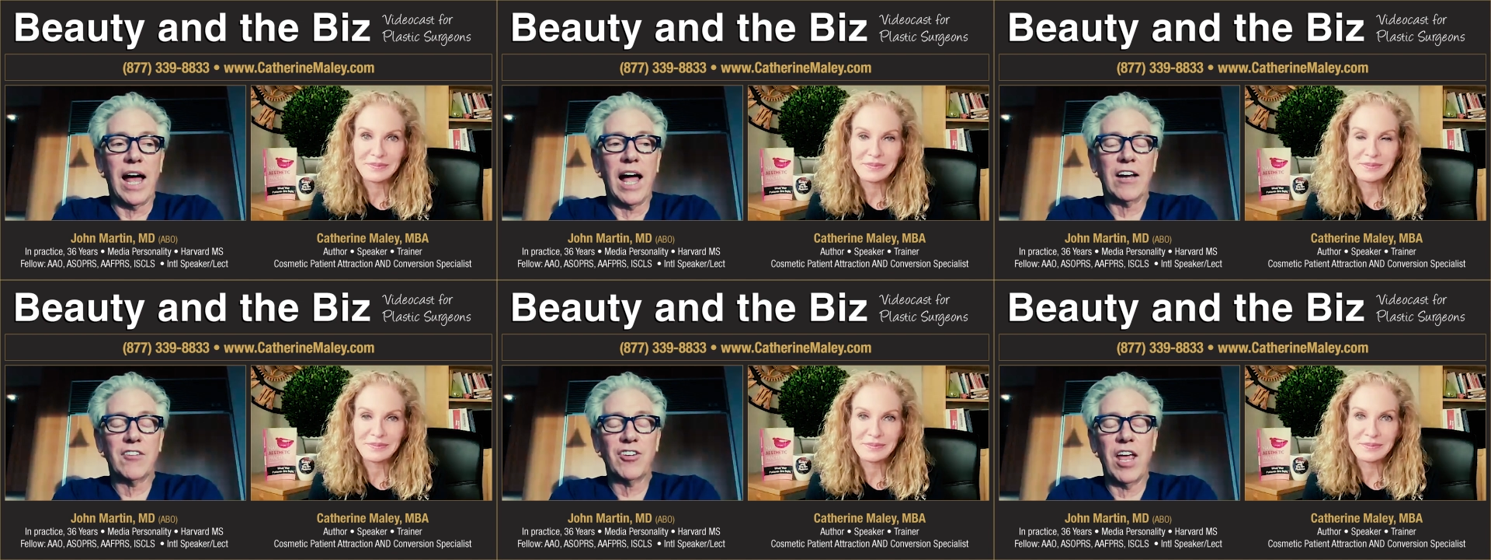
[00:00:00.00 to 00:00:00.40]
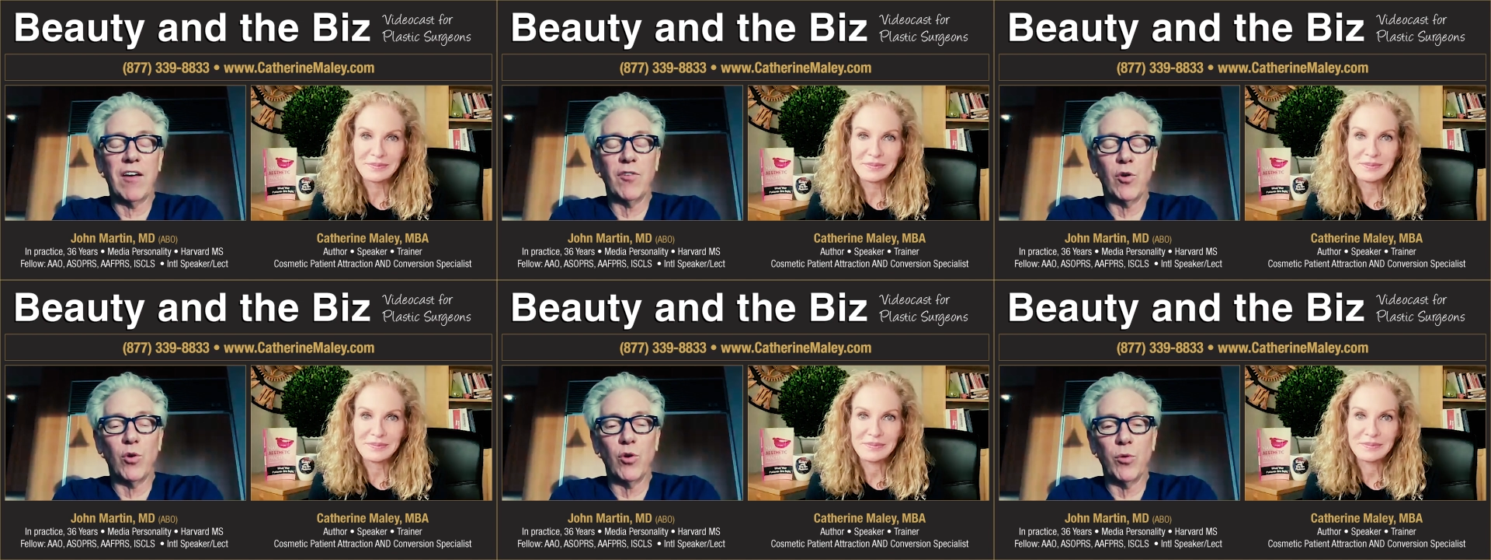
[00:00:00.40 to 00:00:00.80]
Speaker 1: I actually
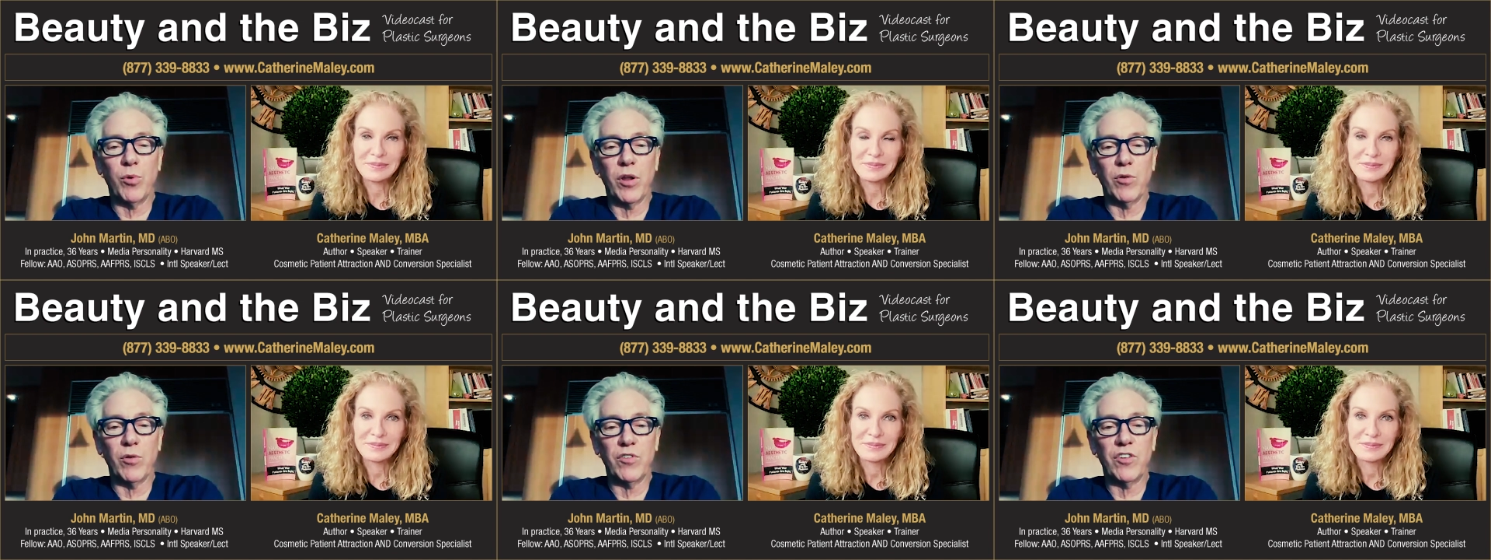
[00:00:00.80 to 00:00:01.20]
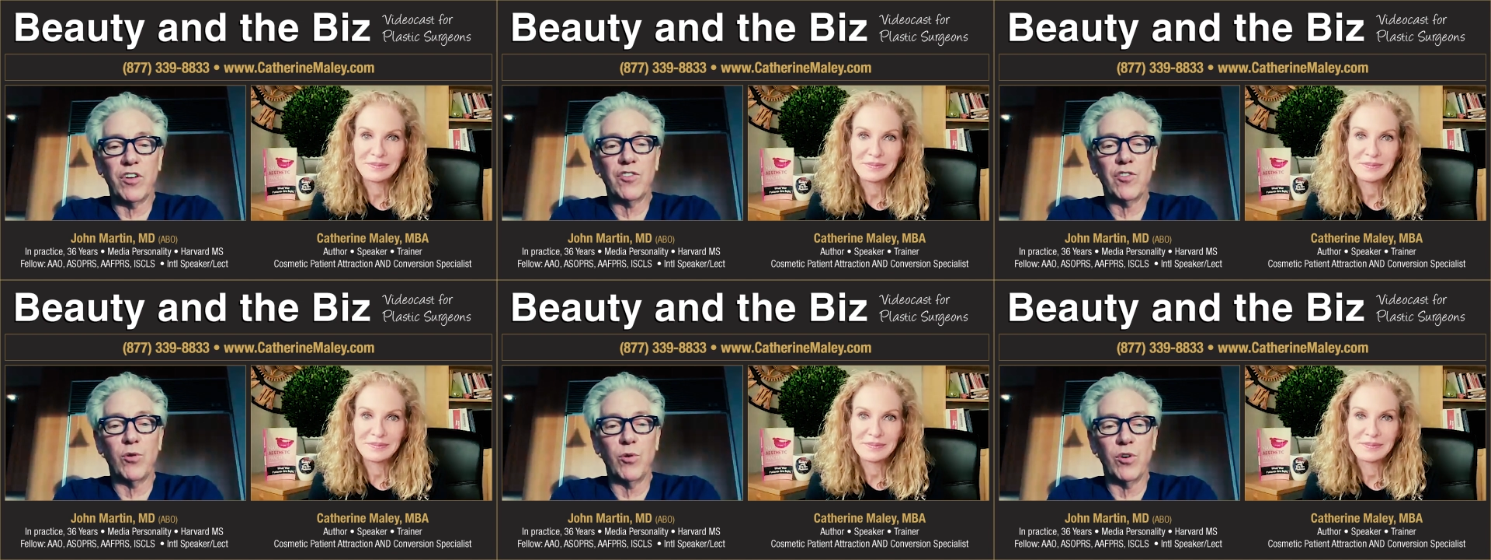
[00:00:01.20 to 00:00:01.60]
have an older brother and
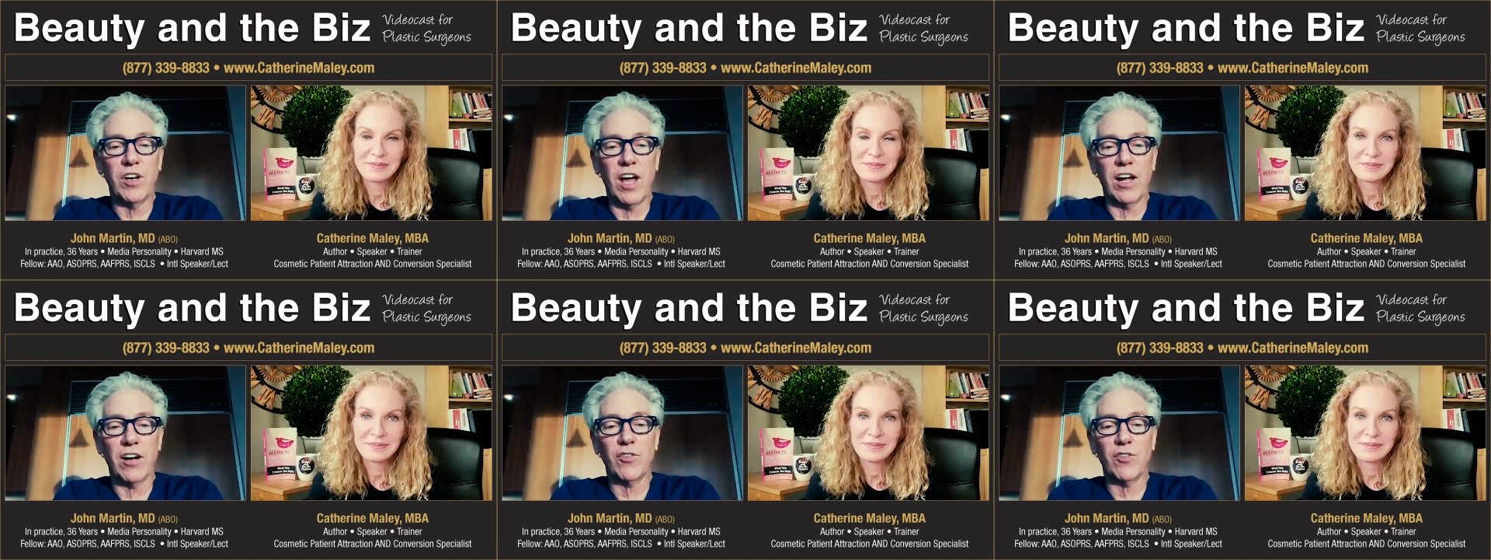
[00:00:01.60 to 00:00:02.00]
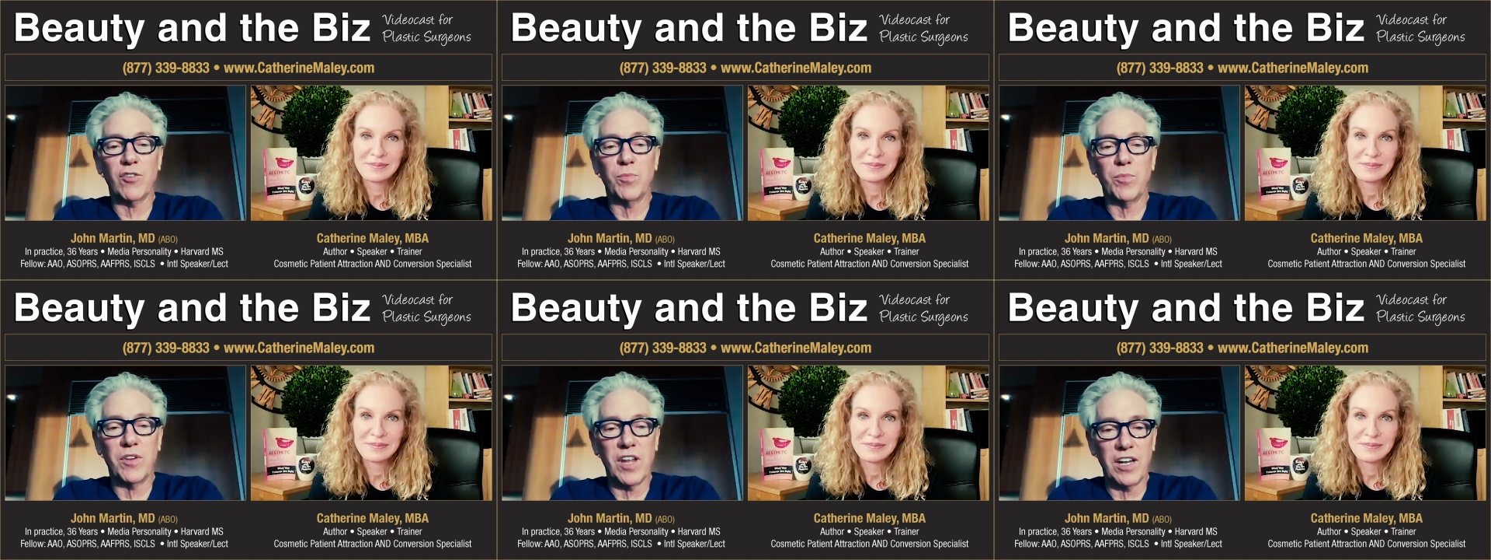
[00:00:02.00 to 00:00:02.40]
sister who are doctors.